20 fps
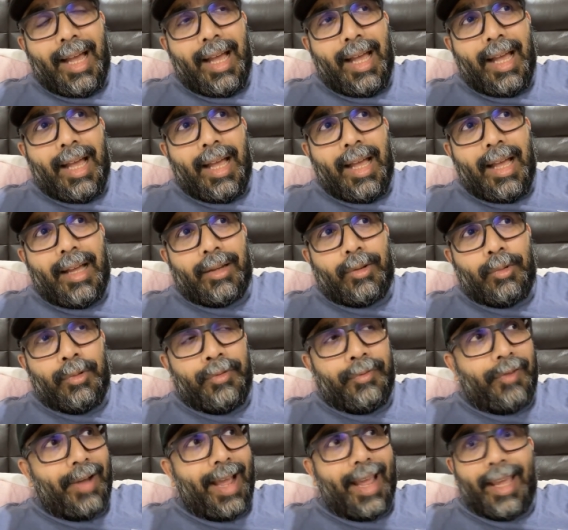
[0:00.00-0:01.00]
uh,
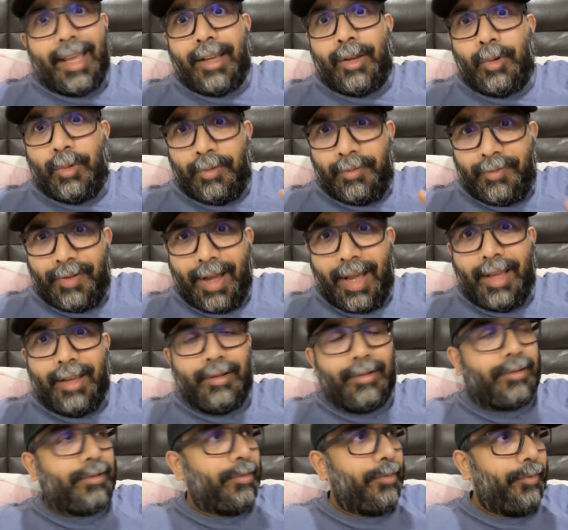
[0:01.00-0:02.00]
Kun Fai, Kun
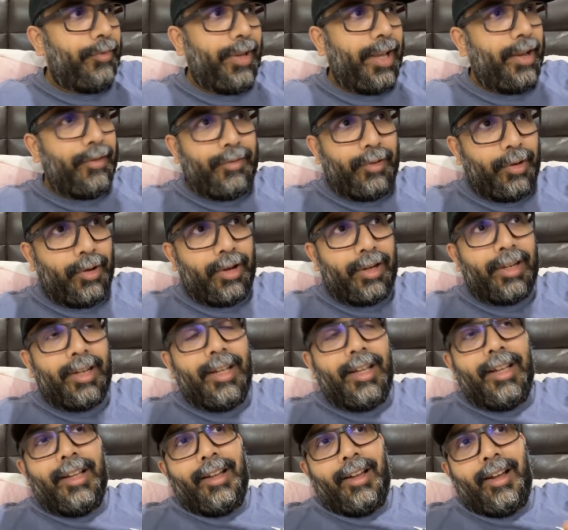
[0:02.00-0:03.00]
Fai or Kun Fei, I forgot,
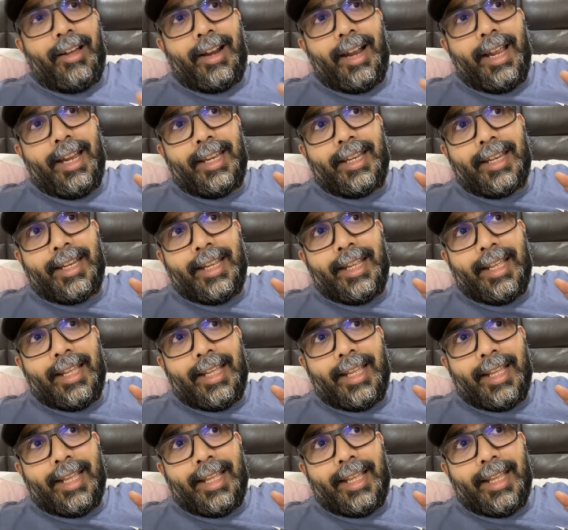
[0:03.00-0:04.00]
all right?
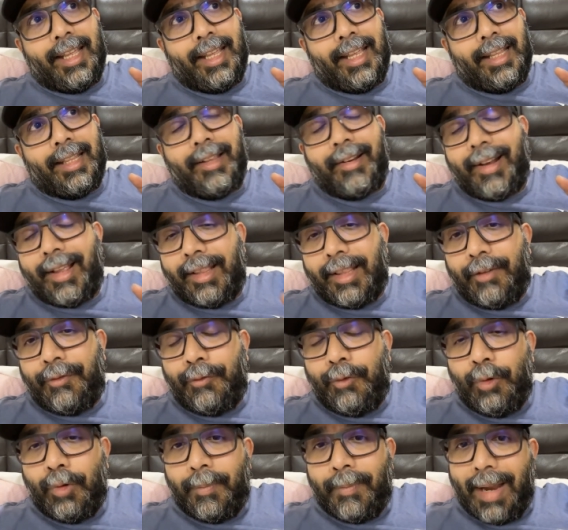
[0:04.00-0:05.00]
the, the
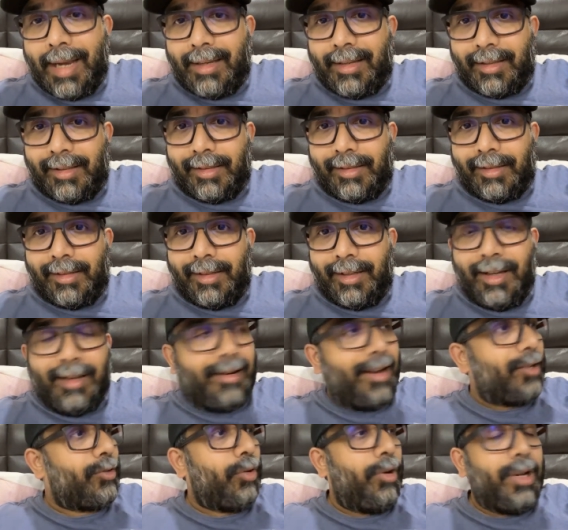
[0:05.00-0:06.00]
food matters.
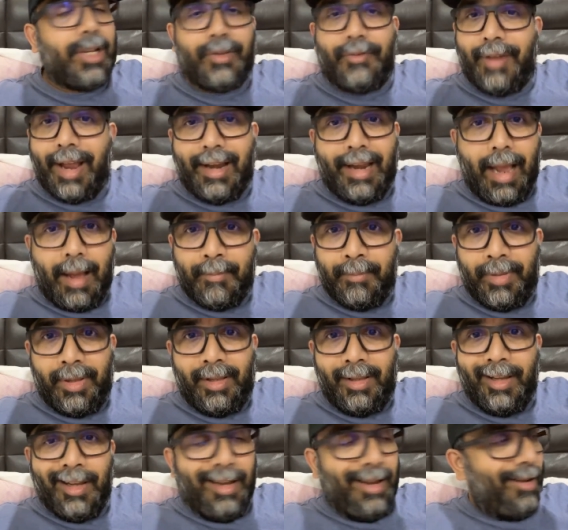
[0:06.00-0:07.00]
Her restaurant is very
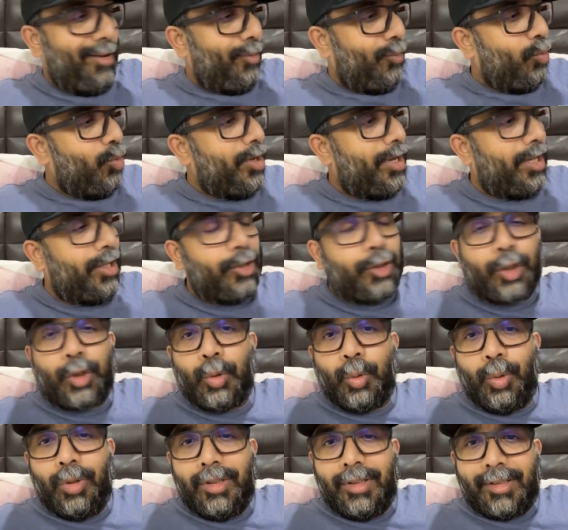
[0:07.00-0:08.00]
humble, wooden
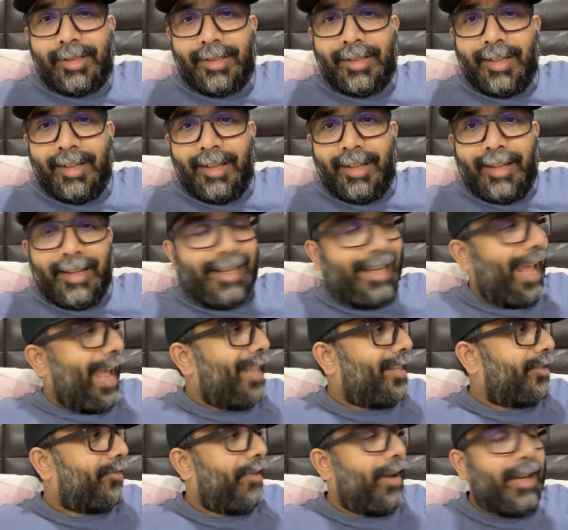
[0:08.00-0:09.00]
stools,
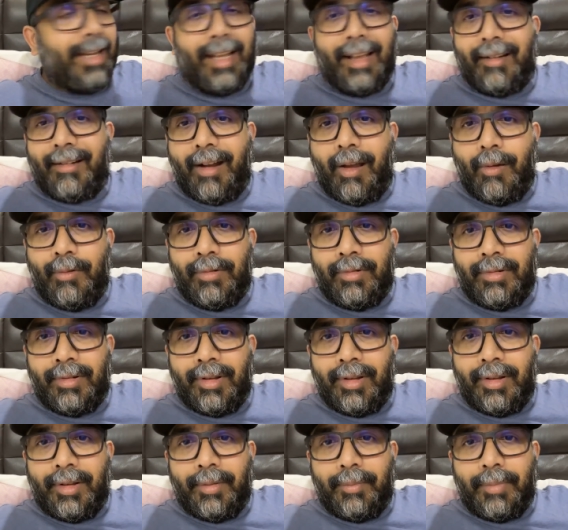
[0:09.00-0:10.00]
cats running around,
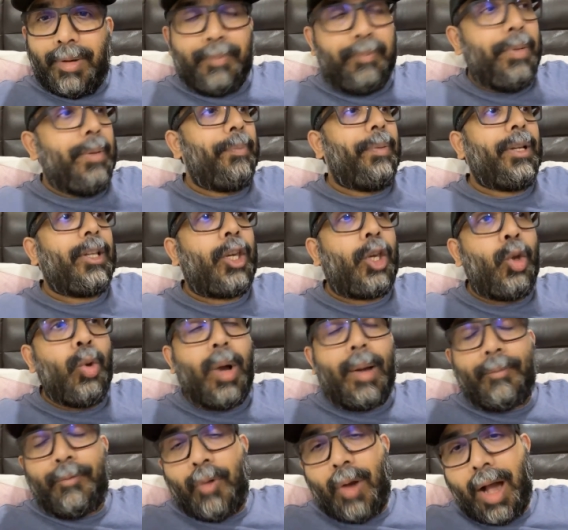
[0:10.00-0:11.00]
but people
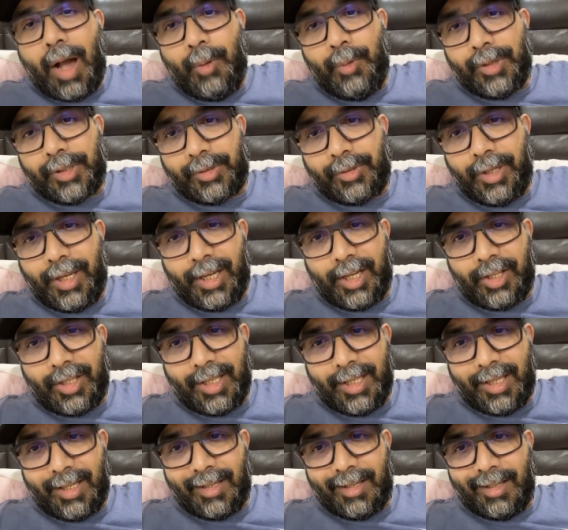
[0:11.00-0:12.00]
queue up for hours to get a
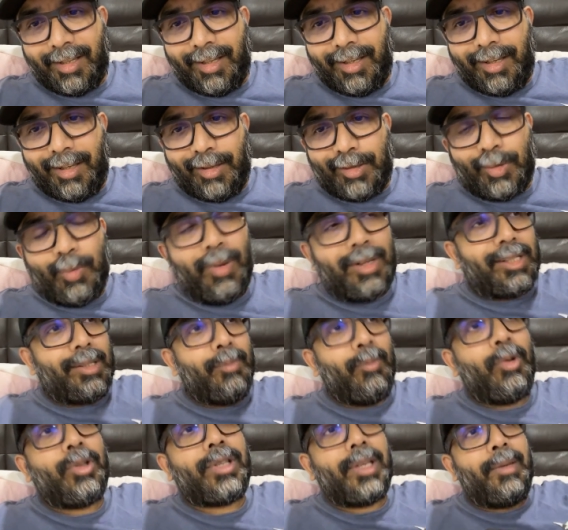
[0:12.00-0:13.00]
seat. So what's
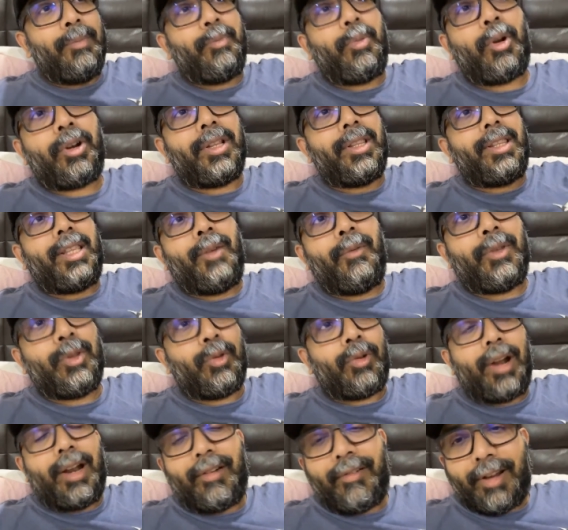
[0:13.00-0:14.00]
the most important thing
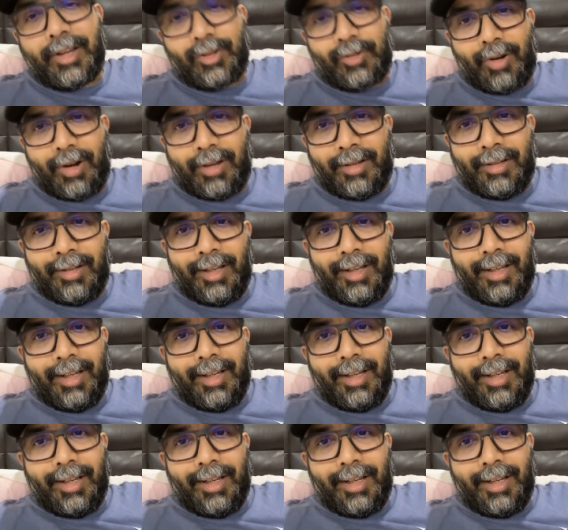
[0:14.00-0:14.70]
when you run restaurant?